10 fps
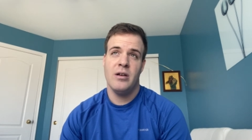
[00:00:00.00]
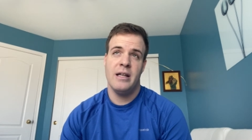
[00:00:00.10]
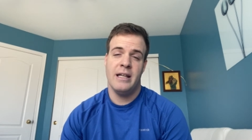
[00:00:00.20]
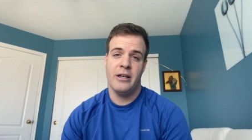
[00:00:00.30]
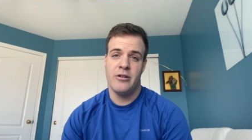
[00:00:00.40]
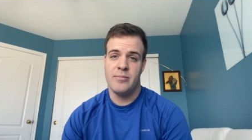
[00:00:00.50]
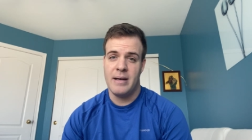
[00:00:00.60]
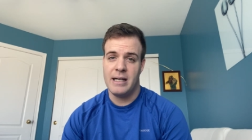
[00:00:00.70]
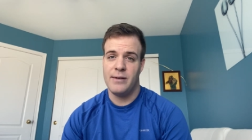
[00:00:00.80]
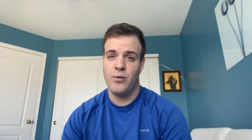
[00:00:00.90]
and it goes
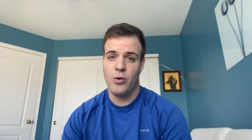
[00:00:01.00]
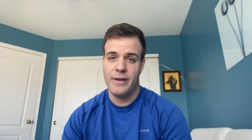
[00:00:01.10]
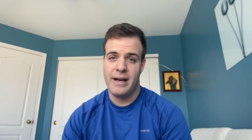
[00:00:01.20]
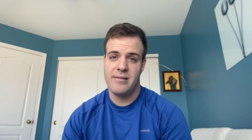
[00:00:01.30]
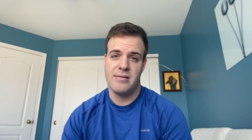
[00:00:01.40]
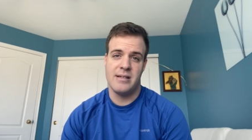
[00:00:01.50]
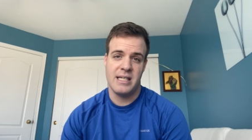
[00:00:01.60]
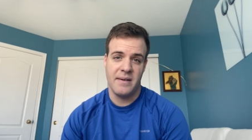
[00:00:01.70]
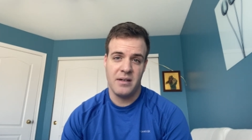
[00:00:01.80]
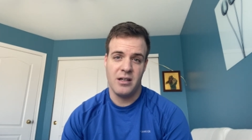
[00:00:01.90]
back to
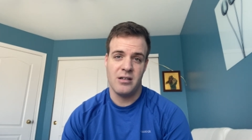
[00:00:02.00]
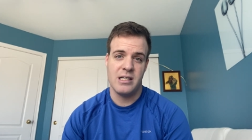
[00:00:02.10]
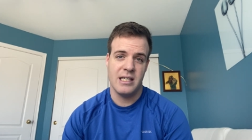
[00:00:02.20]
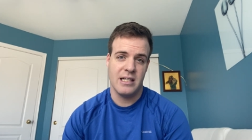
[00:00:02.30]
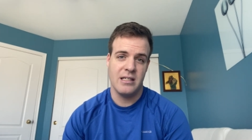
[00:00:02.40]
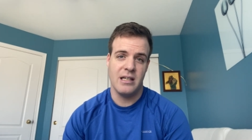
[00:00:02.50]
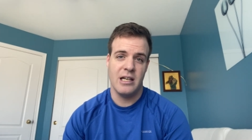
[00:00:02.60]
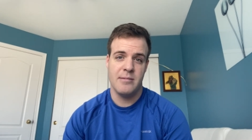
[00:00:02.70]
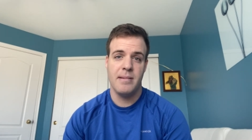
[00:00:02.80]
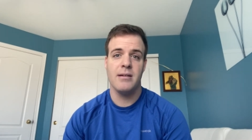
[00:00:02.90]
4,760.
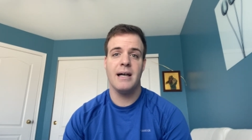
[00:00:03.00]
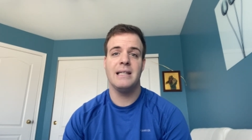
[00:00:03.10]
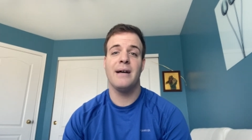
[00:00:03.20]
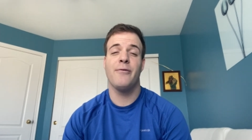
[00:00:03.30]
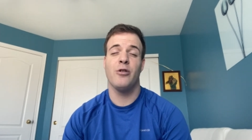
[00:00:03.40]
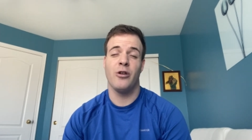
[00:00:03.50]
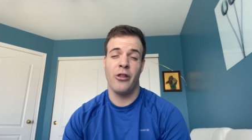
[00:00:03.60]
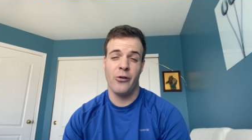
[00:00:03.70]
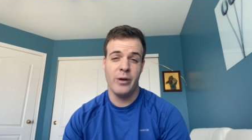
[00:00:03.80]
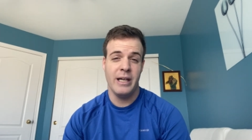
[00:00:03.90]
It's been like that for
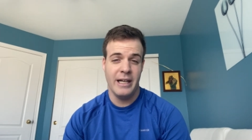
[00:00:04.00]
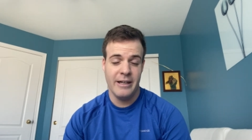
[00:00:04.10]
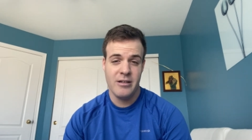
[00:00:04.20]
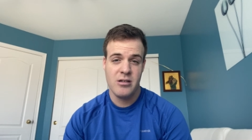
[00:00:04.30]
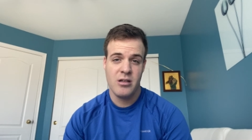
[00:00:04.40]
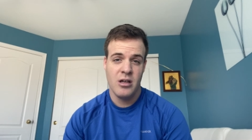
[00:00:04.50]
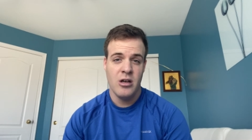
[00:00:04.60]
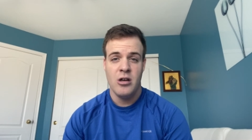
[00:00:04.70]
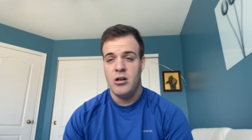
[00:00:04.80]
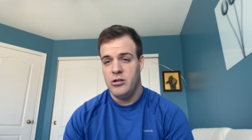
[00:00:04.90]
three years.
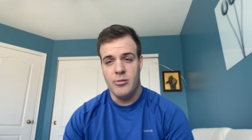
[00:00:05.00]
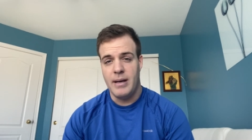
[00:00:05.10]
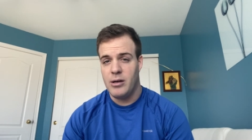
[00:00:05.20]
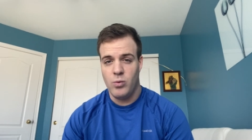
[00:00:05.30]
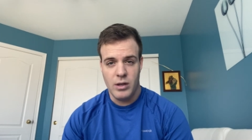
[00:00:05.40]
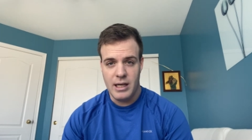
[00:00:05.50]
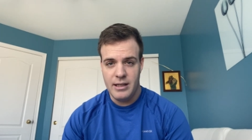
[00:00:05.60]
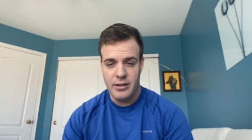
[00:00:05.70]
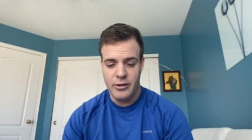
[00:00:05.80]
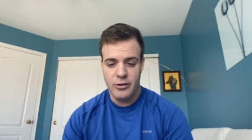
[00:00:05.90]
No matter what I
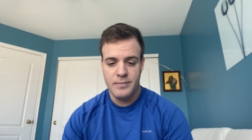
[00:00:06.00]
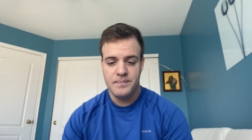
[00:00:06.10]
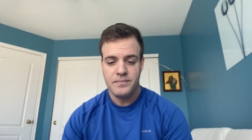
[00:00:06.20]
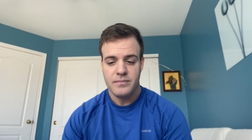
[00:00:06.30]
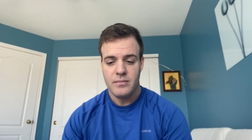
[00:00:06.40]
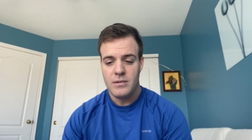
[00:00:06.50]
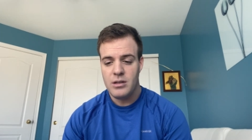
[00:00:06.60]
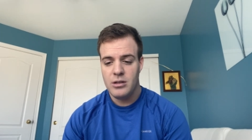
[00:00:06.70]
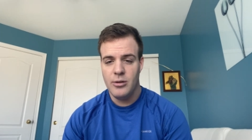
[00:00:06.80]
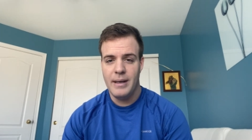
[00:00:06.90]
do,
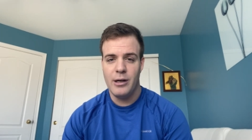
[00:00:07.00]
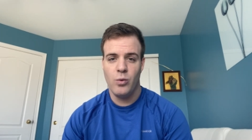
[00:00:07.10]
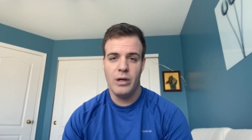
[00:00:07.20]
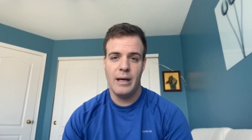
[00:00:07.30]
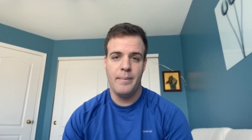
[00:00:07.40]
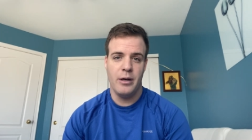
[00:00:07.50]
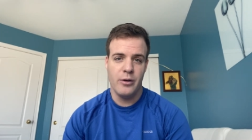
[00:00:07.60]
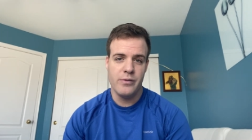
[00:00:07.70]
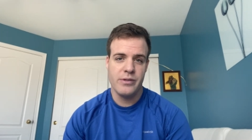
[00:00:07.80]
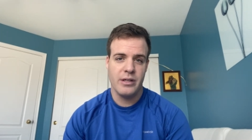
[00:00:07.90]
no matter what I
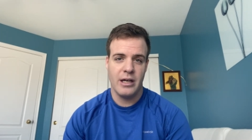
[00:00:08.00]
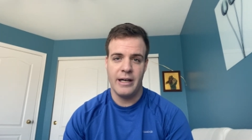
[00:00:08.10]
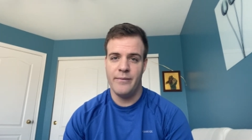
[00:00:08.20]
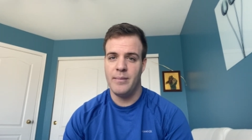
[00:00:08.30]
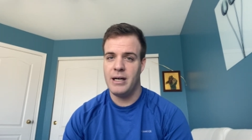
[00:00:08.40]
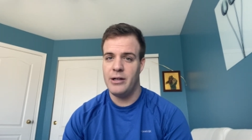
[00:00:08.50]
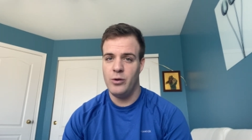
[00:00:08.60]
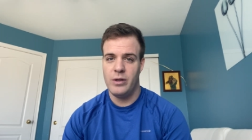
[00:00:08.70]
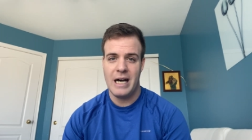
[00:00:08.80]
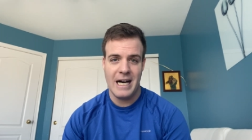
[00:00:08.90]
post, I even bought a
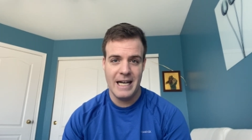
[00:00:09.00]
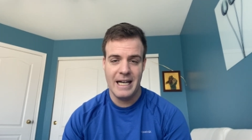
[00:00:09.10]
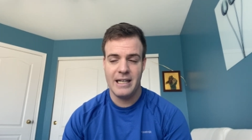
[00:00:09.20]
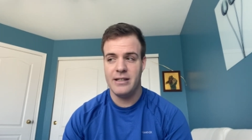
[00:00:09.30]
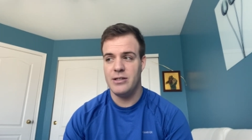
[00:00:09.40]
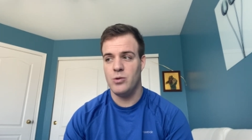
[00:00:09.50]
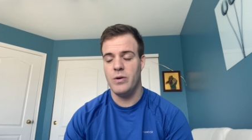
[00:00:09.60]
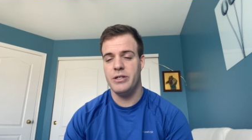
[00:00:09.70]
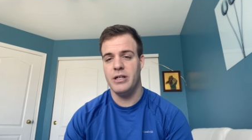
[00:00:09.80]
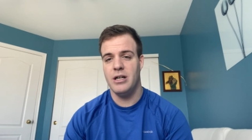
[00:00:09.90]
new kayak to
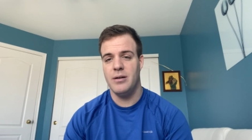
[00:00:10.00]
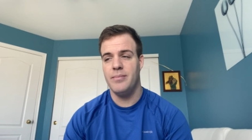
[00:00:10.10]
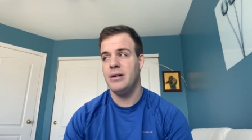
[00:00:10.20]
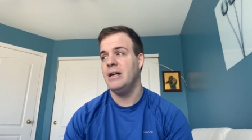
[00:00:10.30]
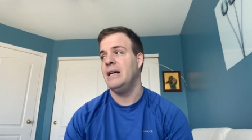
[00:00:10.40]
switch it up,